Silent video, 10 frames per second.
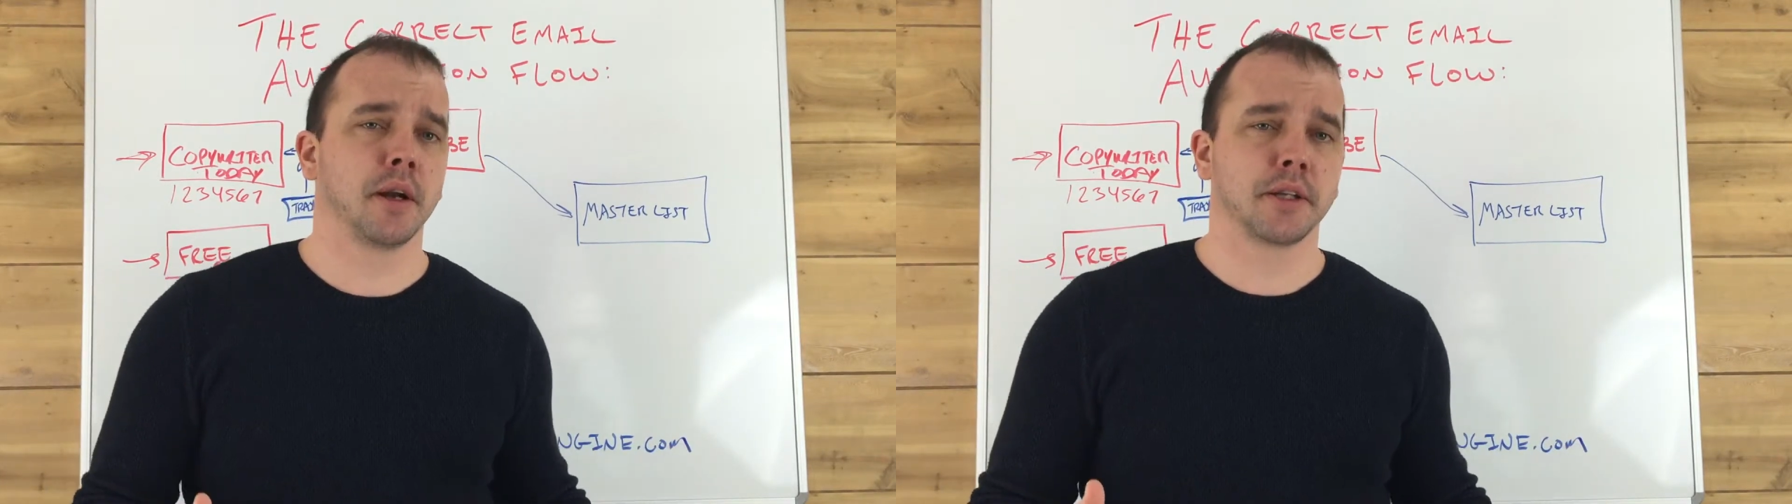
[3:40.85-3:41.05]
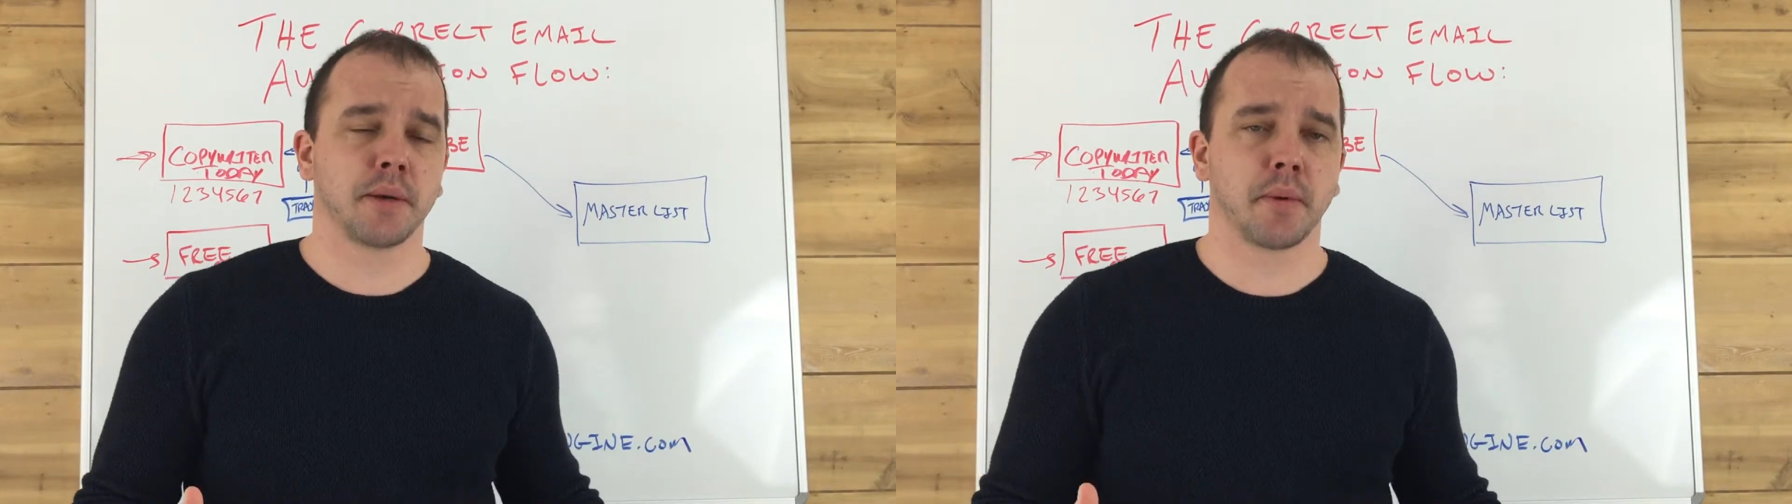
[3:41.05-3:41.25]

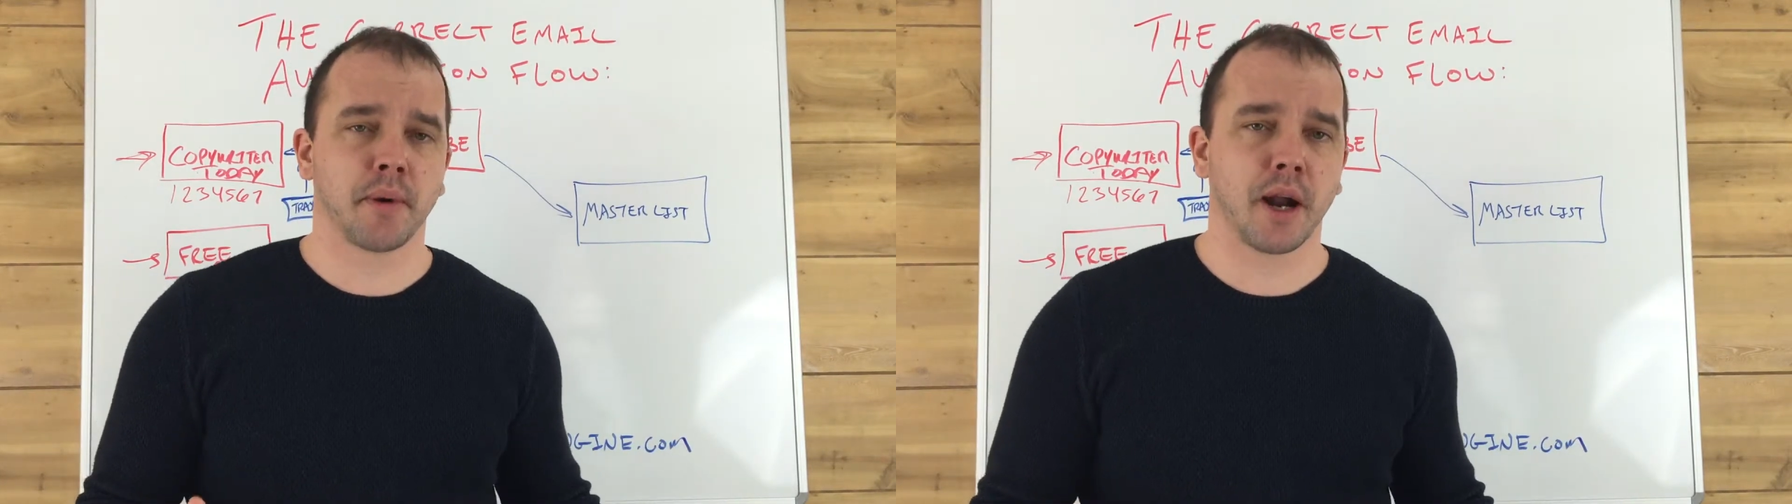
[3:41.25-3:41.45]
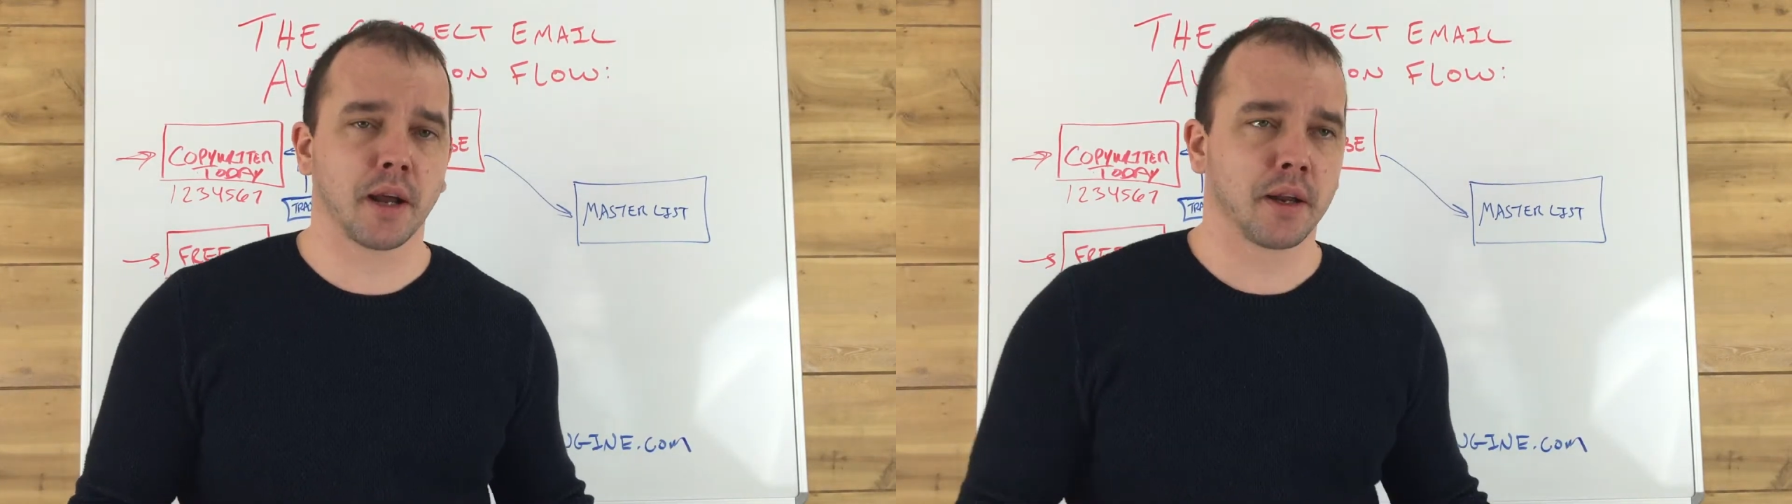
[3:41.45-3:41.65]
any type of
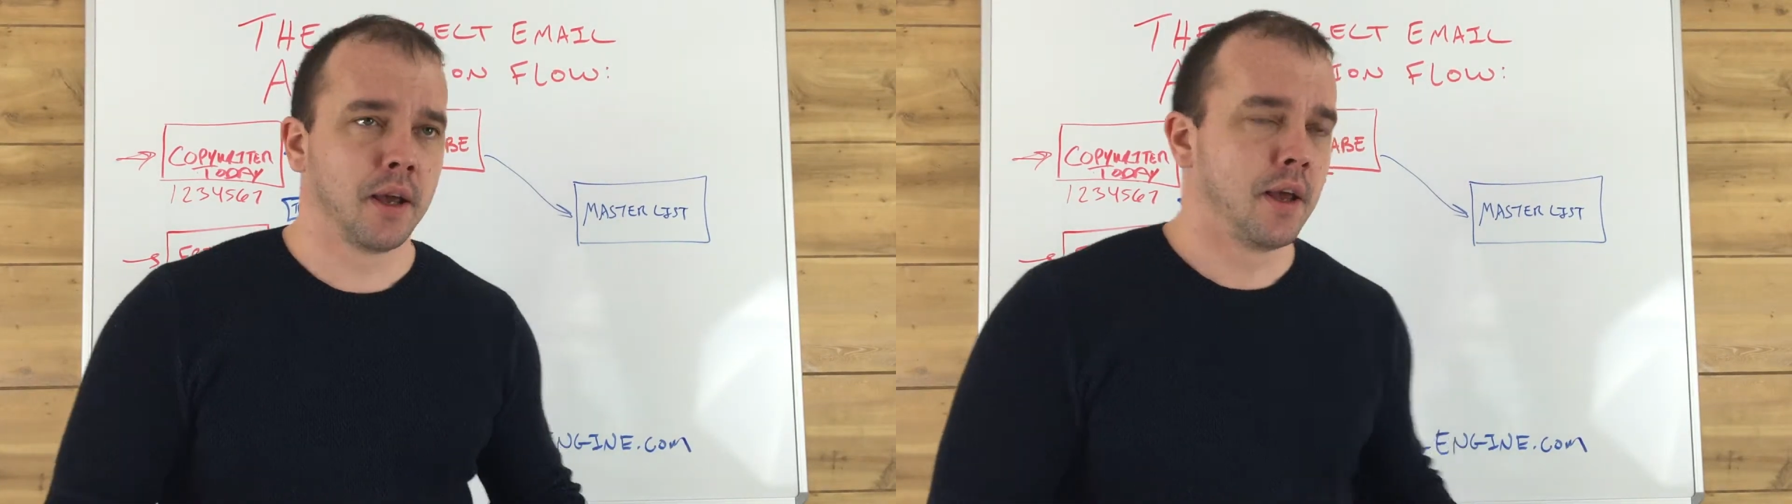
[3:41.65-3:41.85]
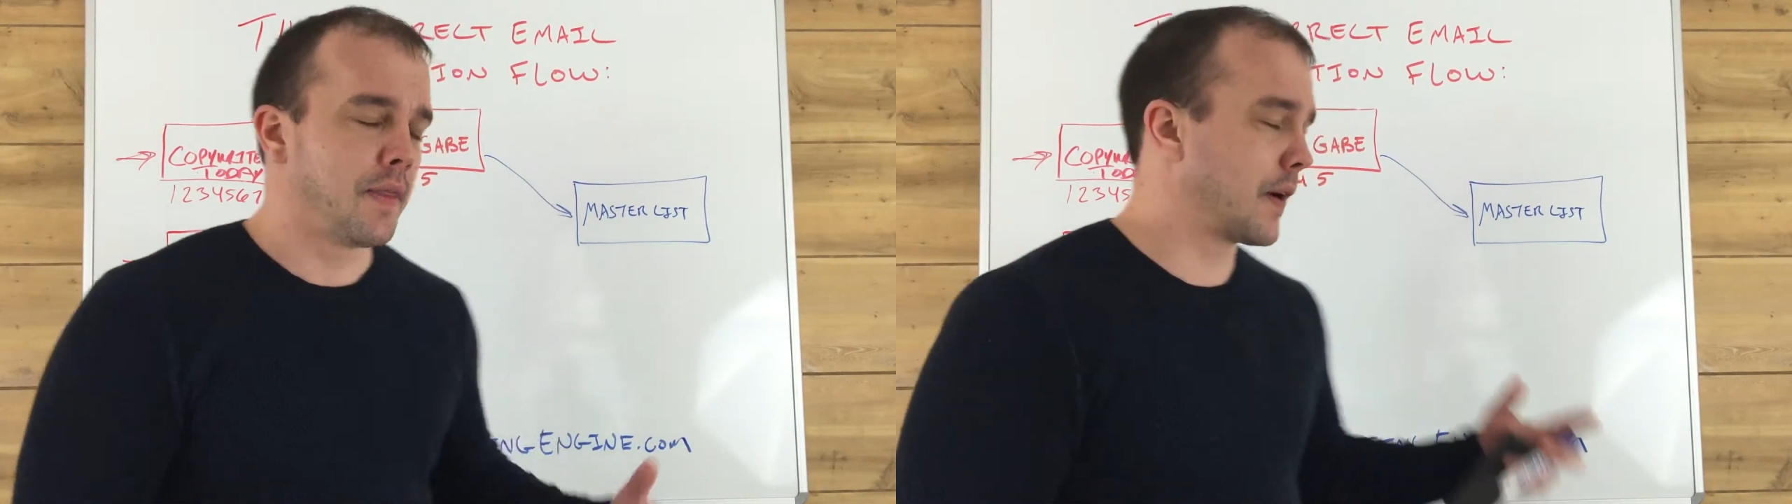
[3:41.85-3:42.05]
product,
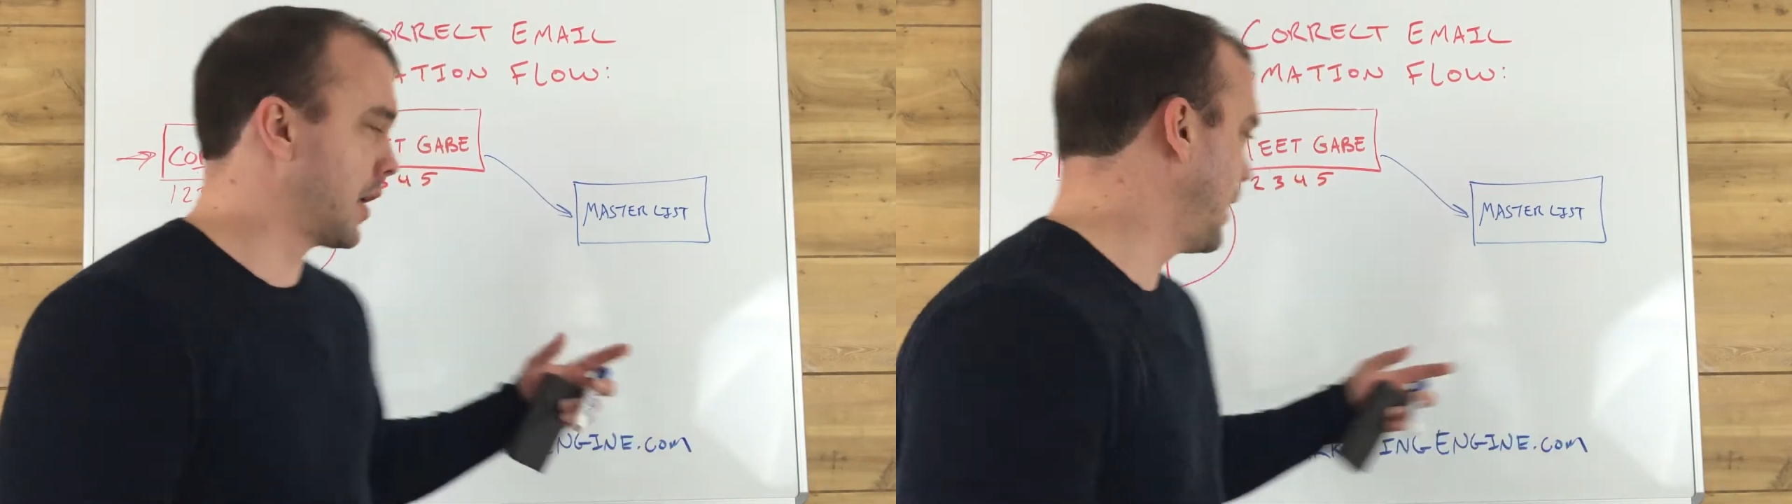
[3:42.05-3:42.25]
they're